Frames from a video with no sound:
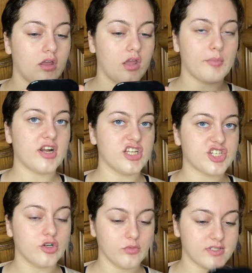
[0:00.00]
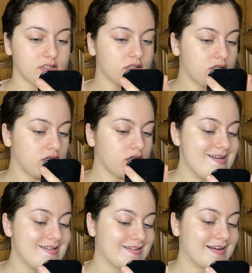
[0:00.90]
Barely shows.
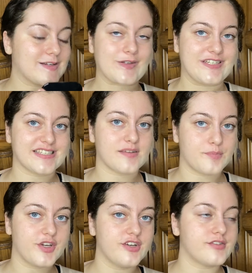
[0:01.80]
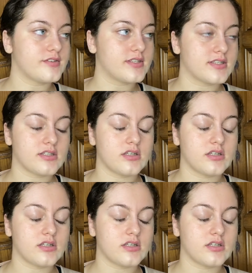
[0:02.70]
It actually disappears.